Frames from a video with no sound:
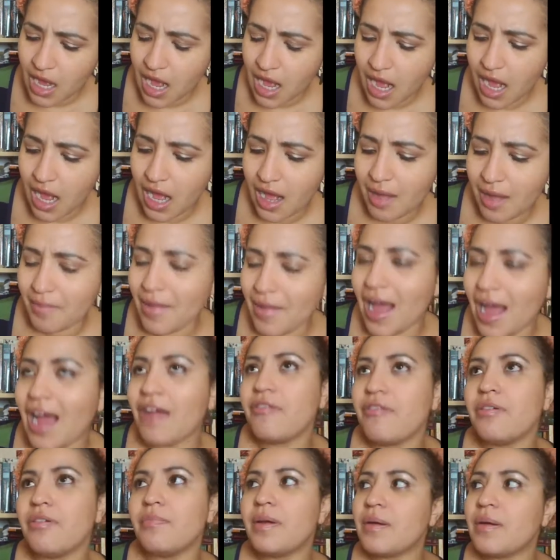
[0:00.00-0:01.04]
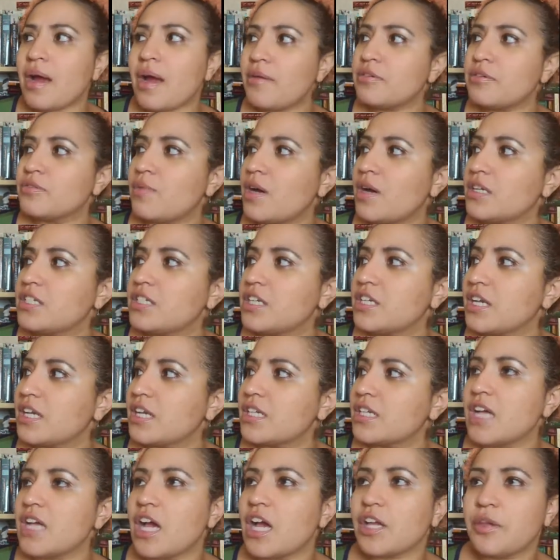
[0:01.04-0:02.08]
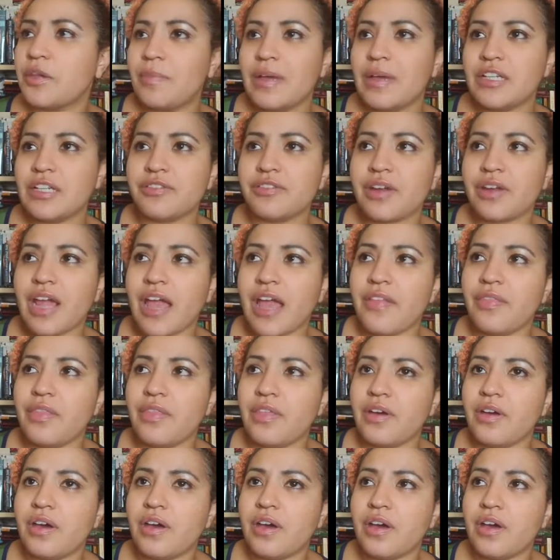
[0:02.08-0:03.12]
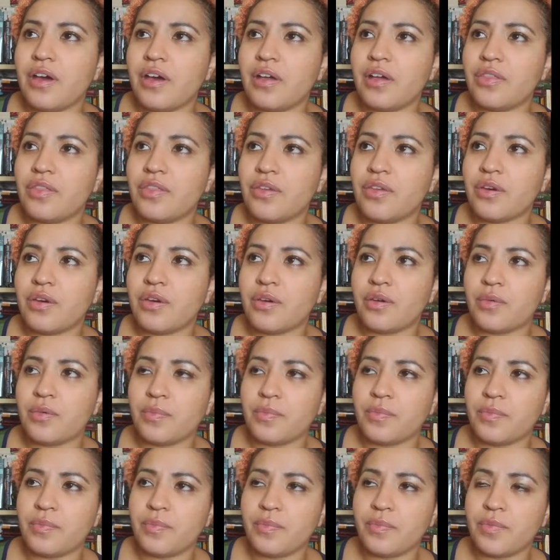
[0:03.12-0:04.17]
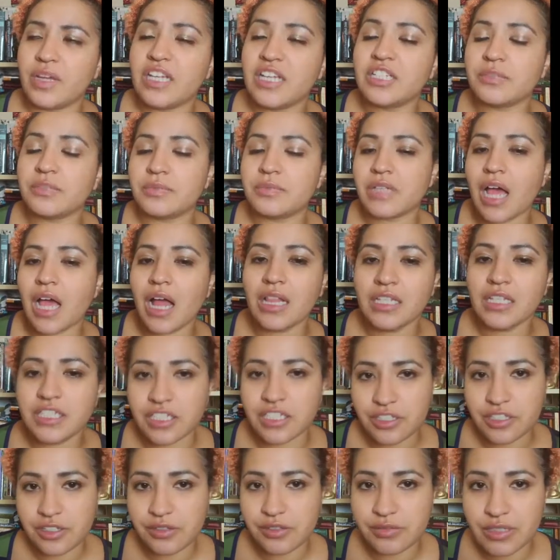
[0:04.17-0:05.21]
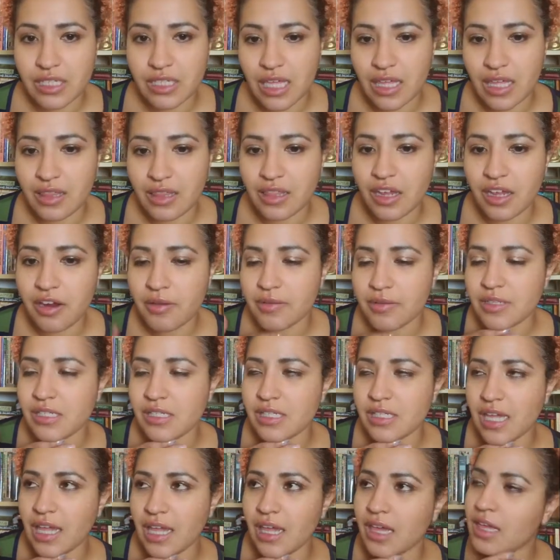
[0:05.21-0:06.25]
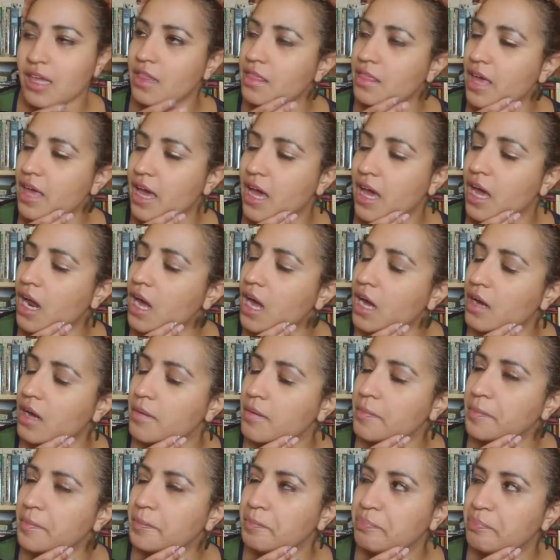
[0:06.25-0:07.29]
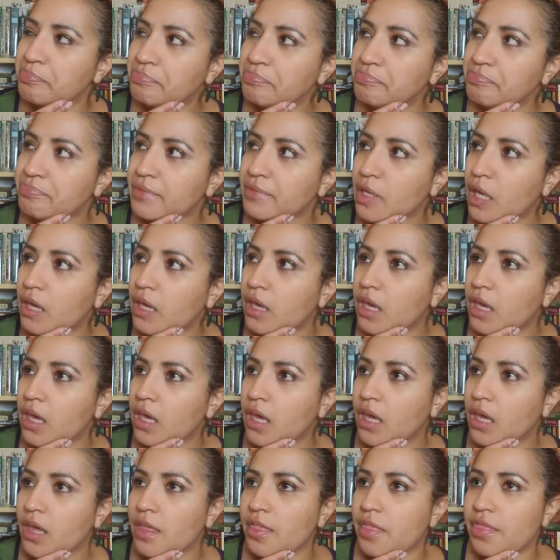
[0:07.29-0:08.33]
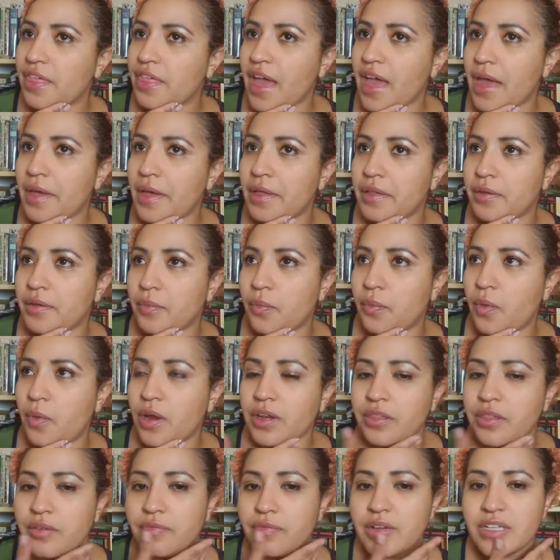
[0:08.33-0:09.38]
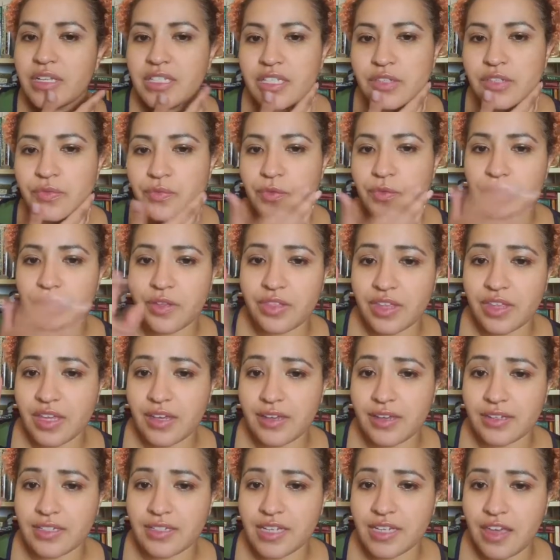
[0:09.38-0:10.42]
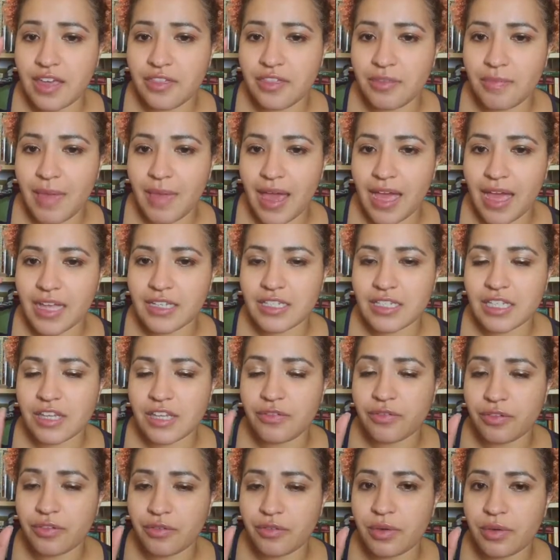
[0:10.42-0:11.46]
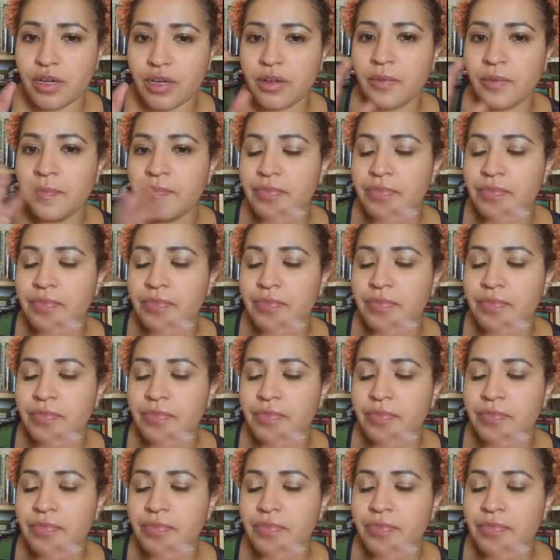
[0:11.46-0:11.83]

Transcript: Um, I remember I was watching a documentary and the the Egyptologist who was in there was saying that um, that one of the reasons for the death mask, if you will,